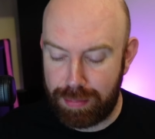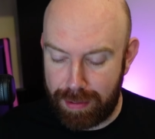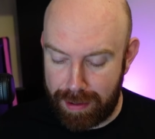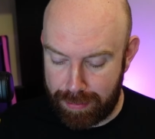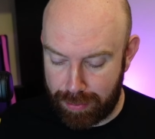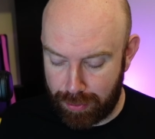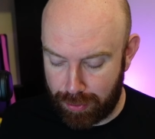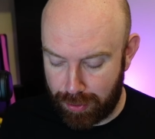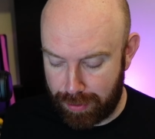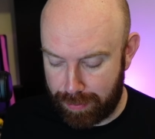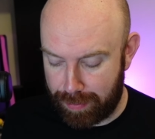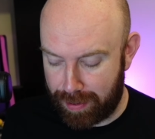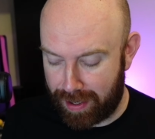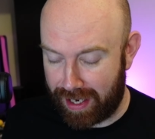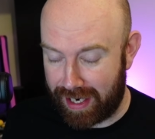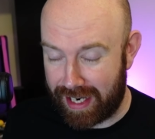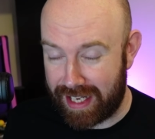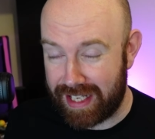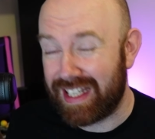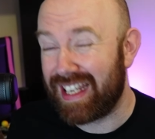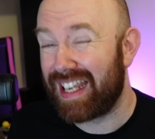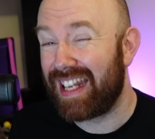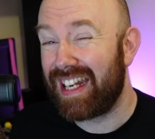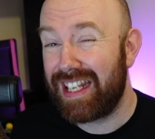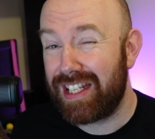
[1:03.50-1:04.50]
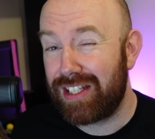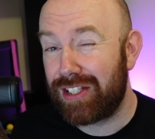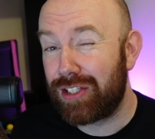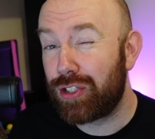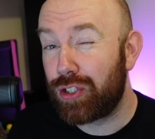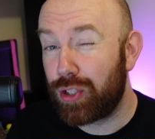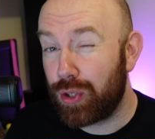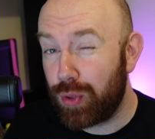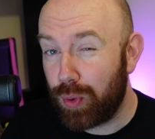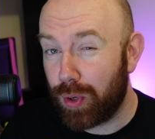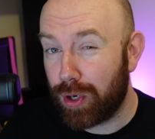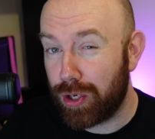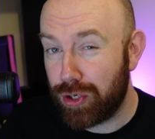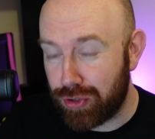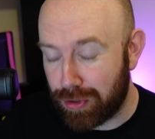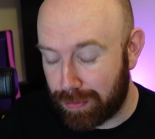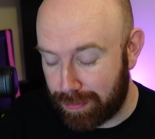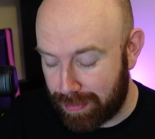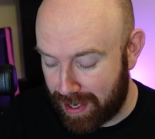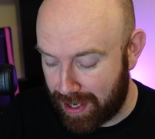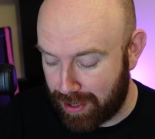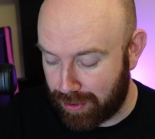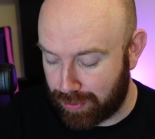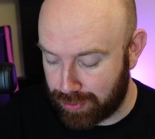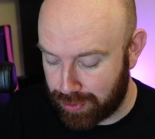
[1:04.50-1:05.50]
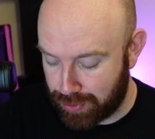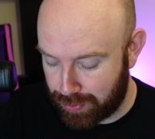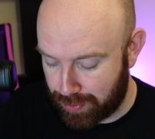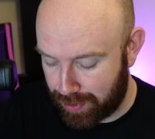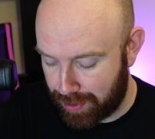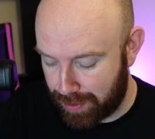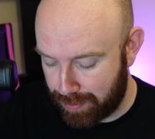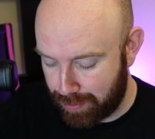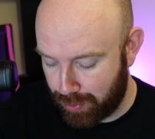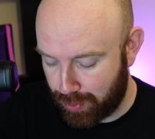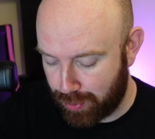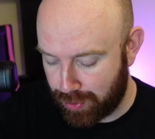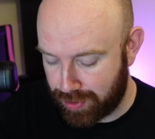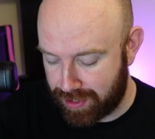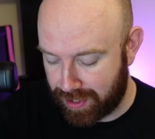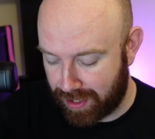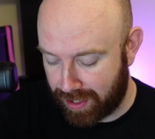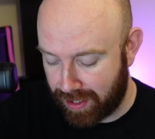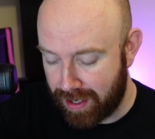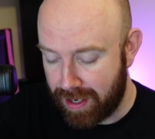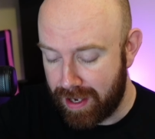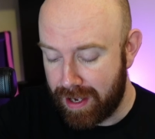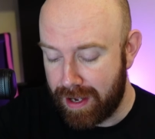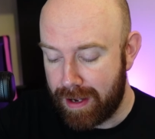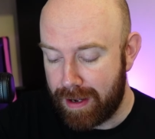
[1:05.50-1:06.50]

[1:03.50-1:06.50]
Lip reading: people who buy this, it is £200 when I bought it.